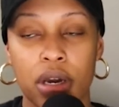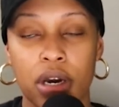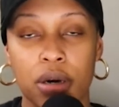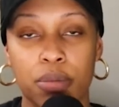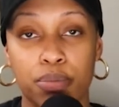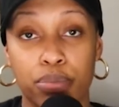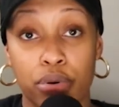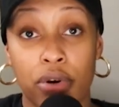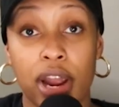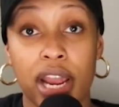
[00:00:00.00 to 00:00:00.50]

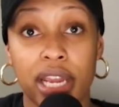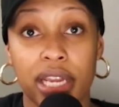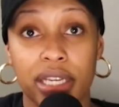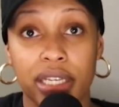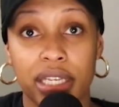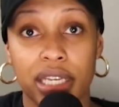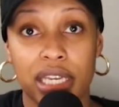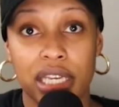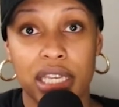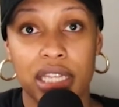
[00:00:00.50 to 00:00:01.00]
praying
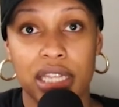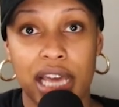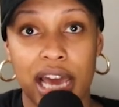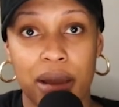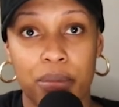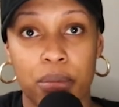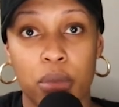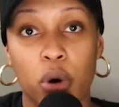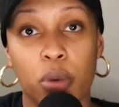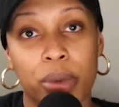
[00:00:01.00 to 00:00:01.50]
in that
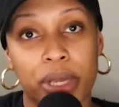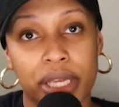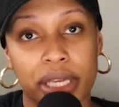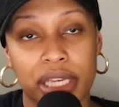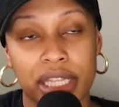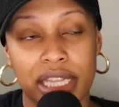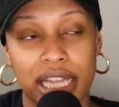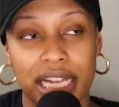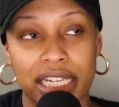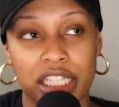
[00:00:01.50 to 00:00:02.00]
moment,
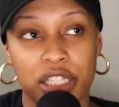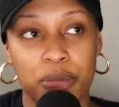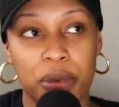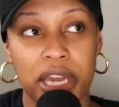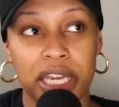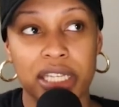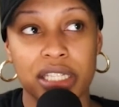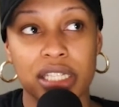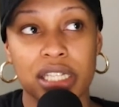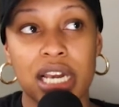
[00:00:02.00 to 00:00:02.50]
in that
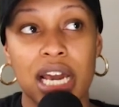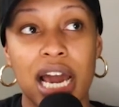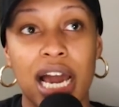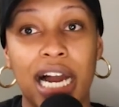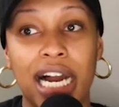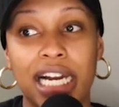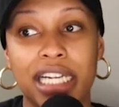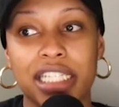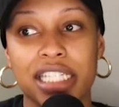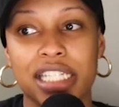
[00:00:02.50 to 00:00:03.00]
space,
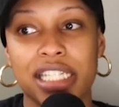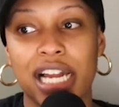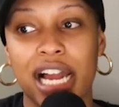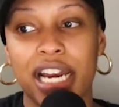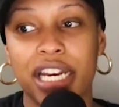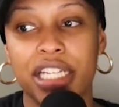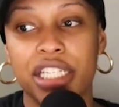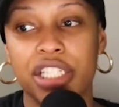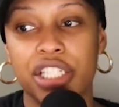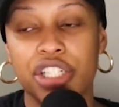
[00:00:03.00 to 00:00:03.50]
I
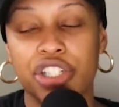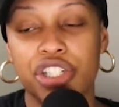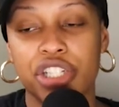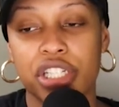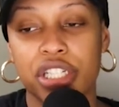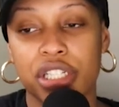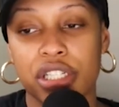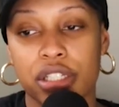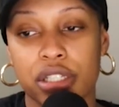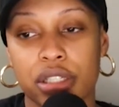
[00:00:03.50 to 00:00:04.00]
decided to
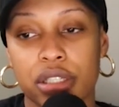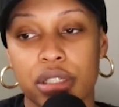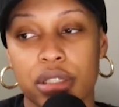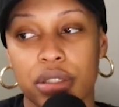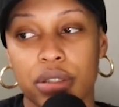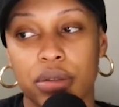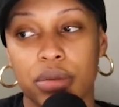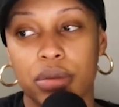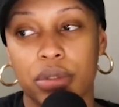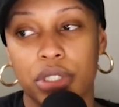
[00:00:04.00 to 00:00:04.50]
just,
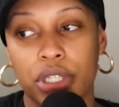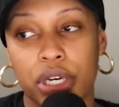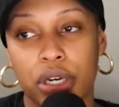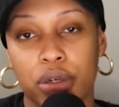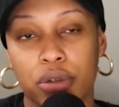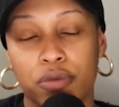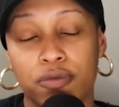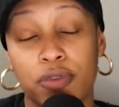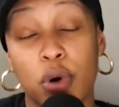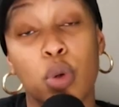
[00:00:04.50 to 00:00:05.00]

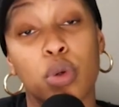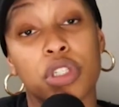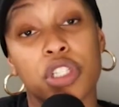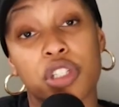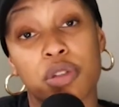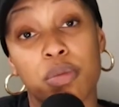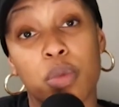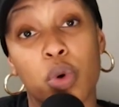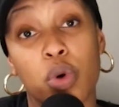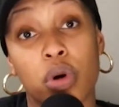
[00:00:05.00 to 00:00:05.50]
focus
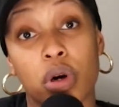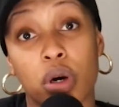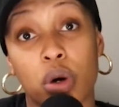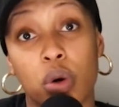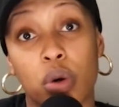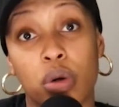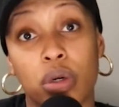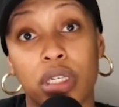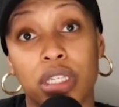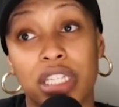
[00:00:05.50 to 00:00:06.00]
more
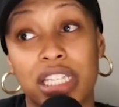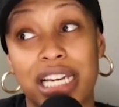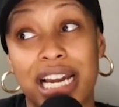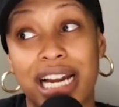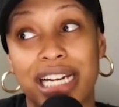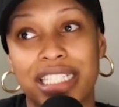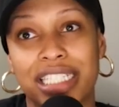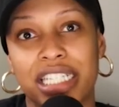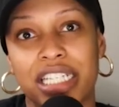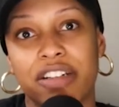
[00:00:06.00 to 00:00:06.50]
on the
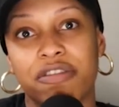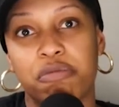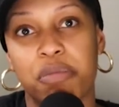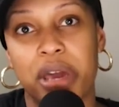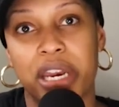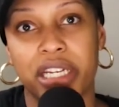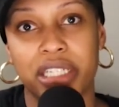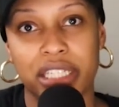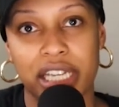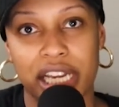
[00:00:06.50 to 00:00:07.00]
idea of
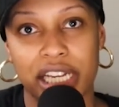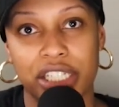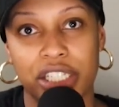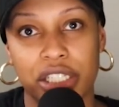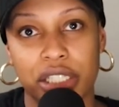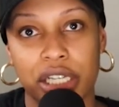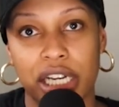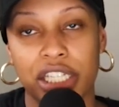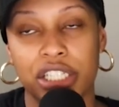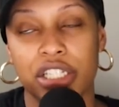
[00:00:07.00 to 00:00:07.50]
meditation.
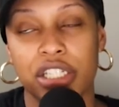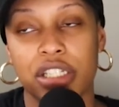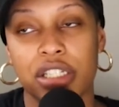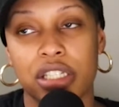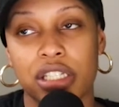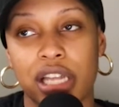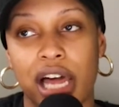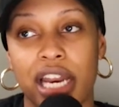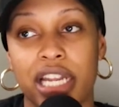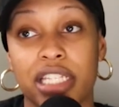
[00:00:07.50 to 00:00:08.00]
I just
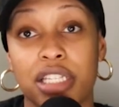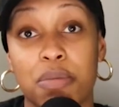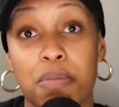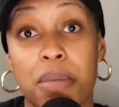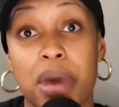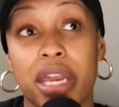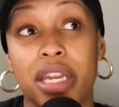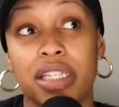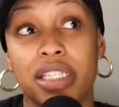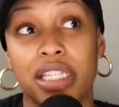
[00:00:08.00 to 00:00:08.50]
decided to
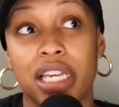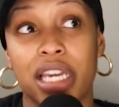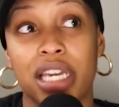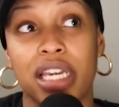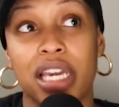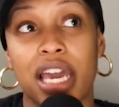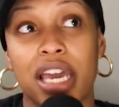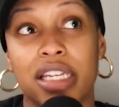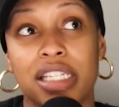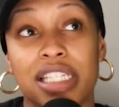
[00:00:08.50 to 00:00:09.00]
meditate
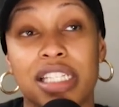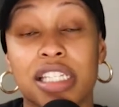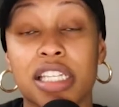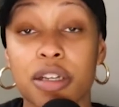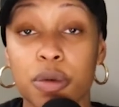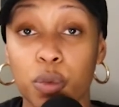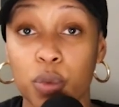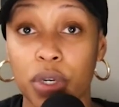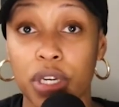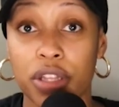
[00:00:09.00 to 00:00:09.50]
and sit
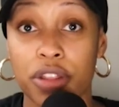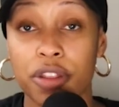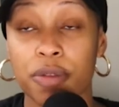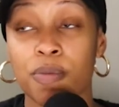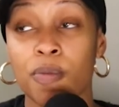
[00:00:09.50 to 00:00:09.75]
with